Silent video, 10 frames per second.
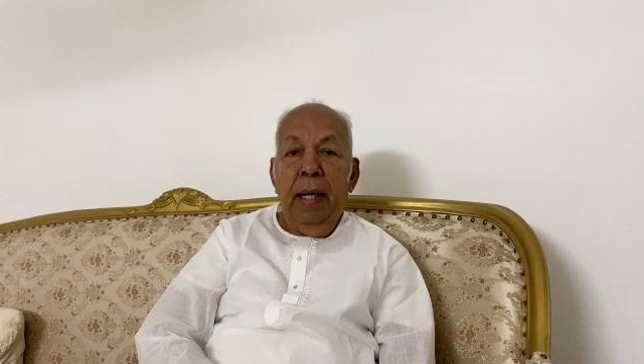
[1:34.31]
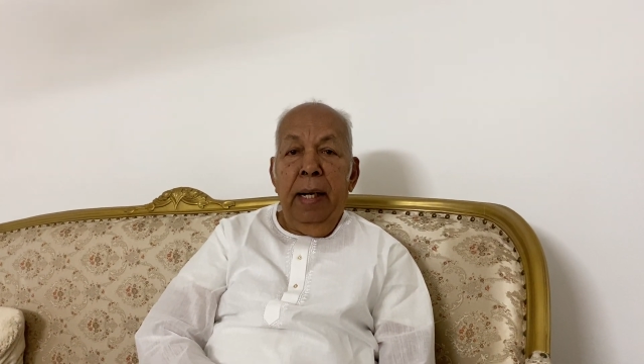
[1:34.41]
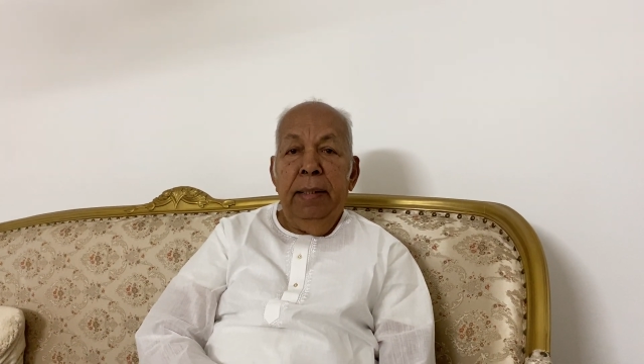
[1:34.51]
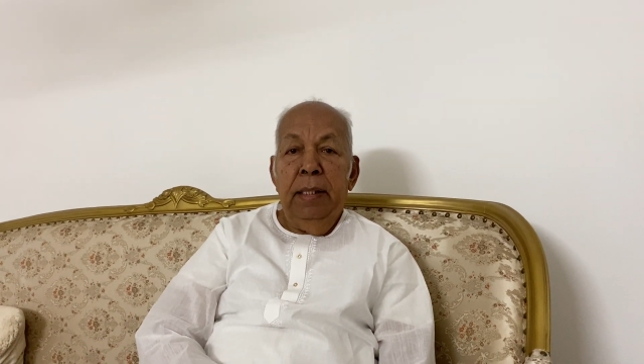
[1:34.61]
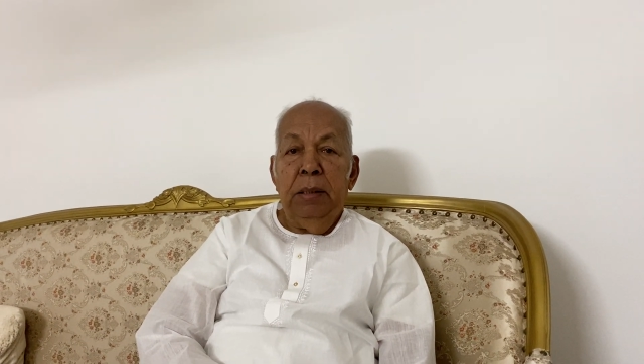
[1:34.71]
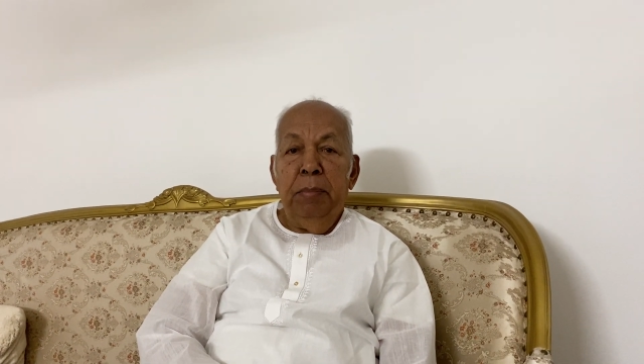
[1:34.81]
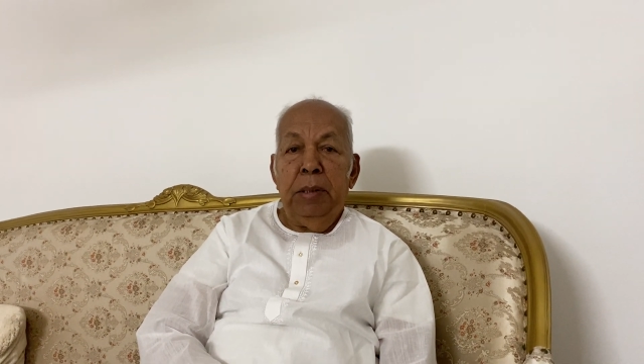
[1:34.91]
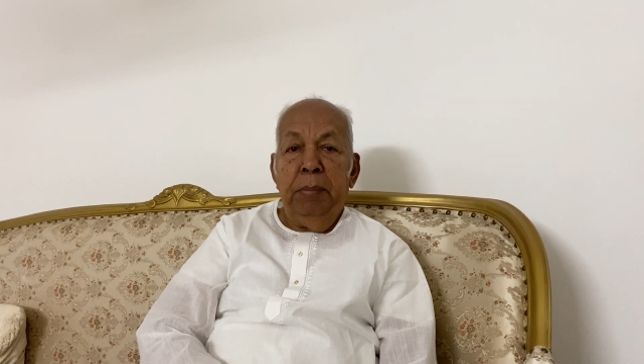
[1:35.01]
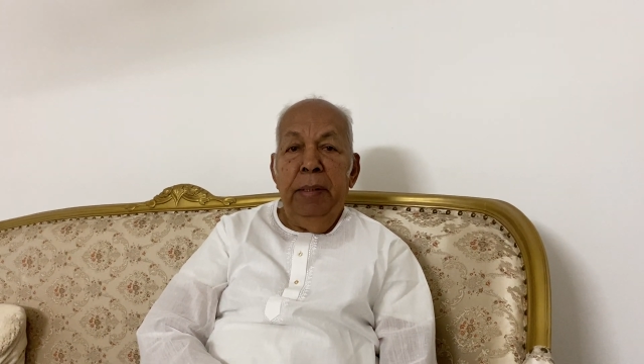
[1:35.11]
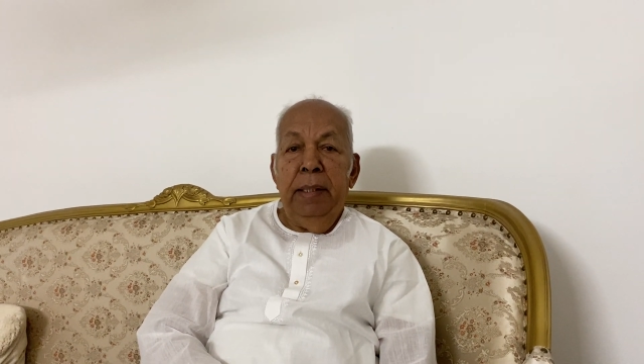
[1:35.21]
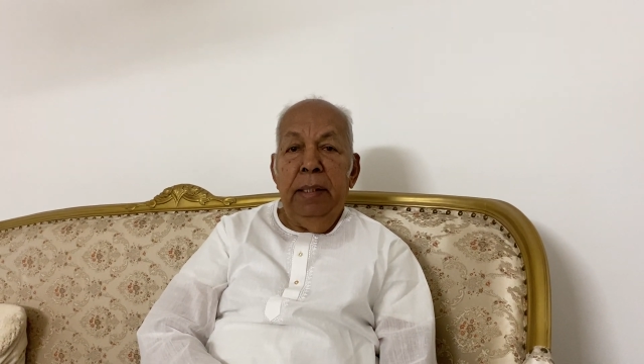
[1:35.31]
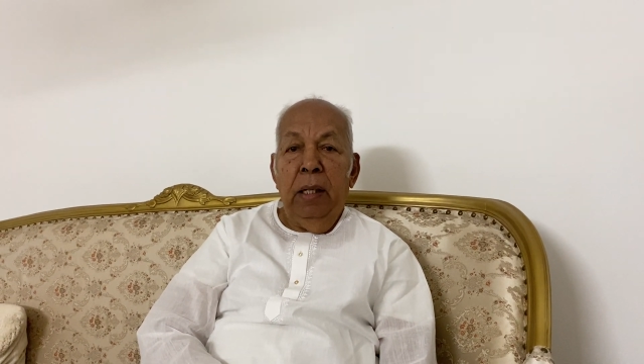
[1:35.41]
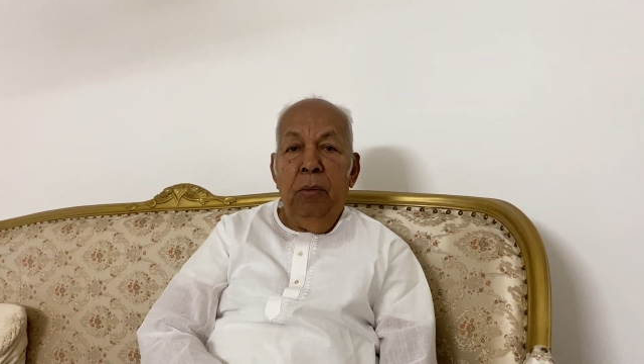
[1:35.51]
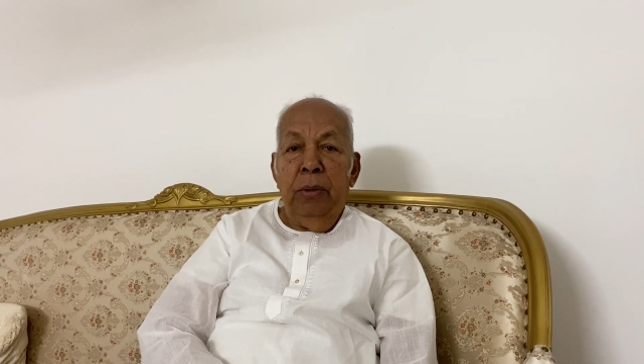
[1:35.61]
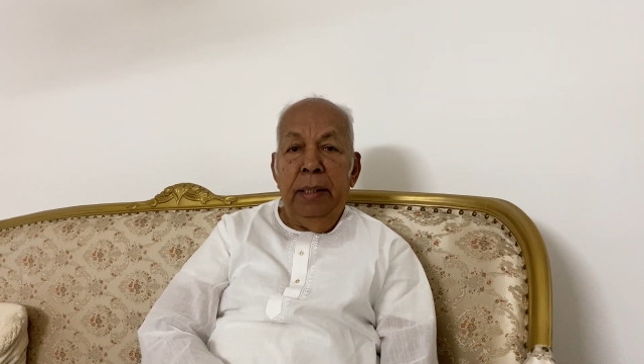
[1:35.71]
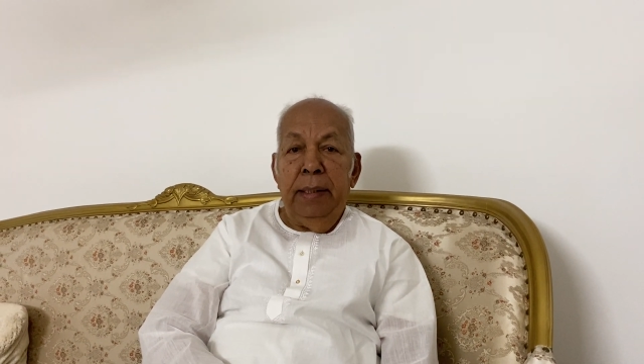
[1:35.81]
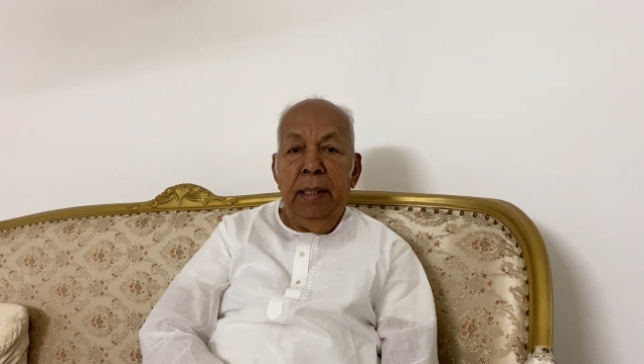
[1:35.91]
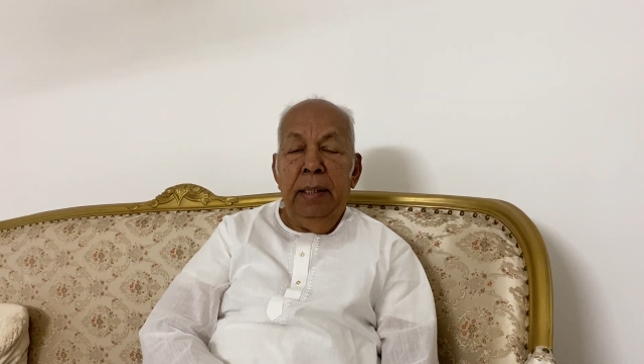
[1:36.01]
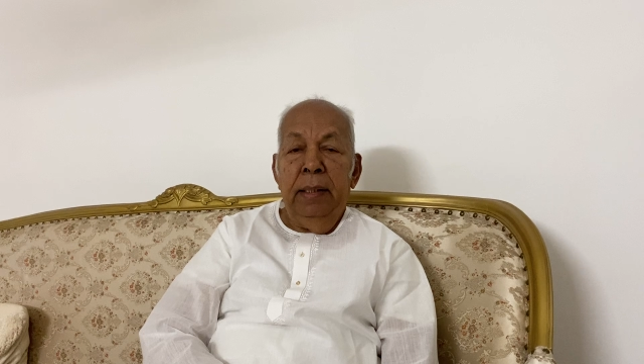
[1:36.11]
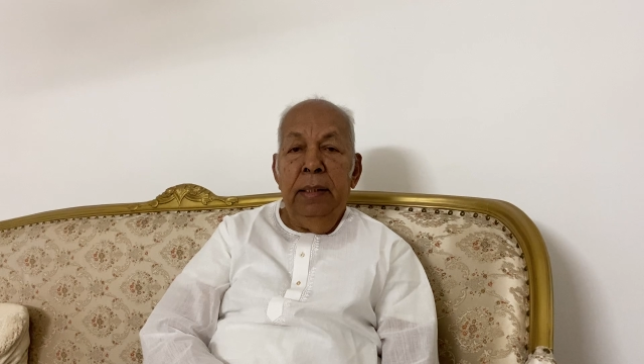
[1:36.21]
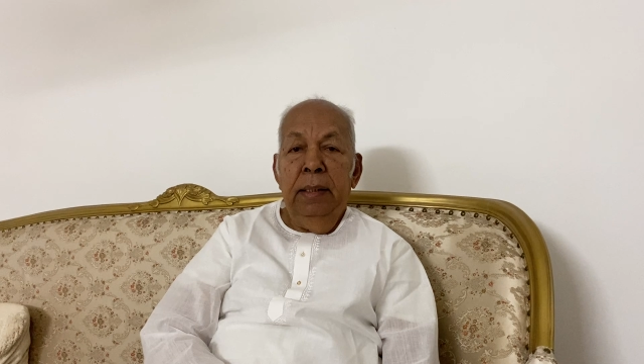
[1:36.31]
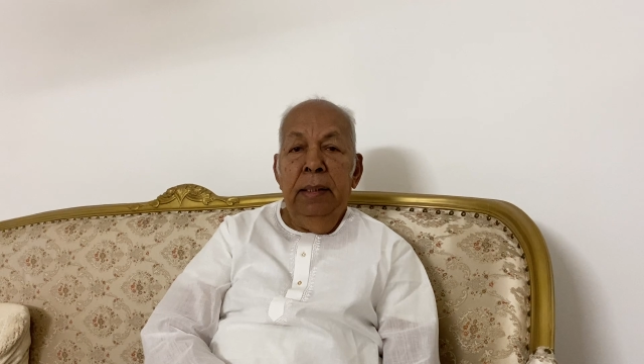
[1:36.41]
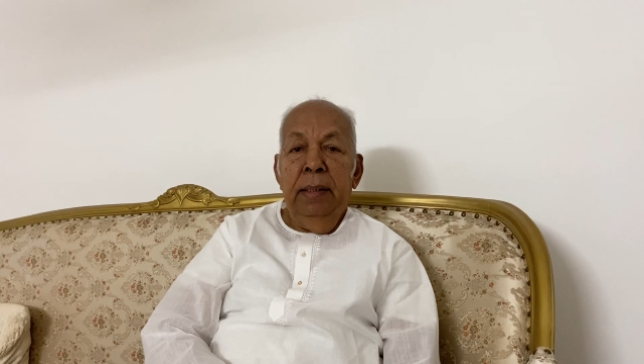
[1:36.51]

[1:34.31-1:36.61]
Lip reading: and this must be now written.